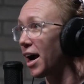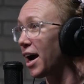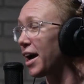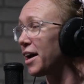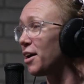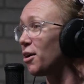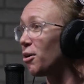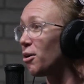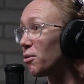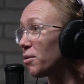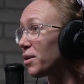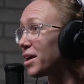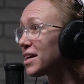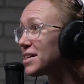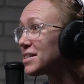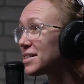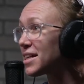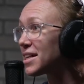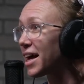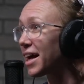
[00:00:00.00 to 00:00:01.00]
I
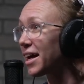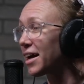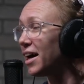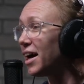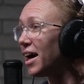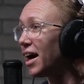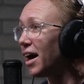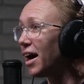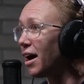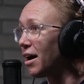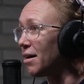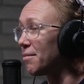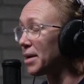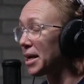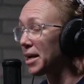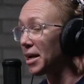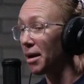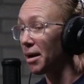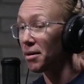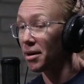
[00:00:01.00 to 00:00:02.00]
always I'm
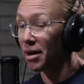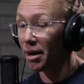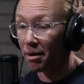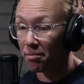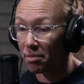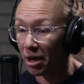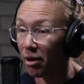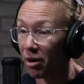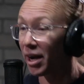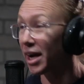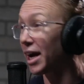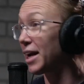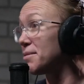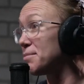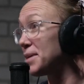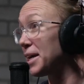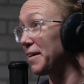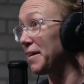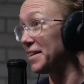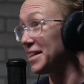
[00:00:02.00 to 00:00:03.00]
like, bro, I got to
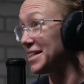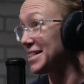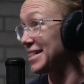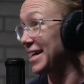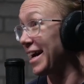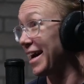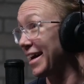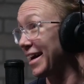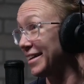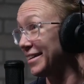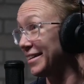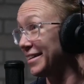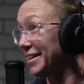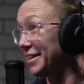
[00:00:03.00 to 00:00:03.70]
be on this side.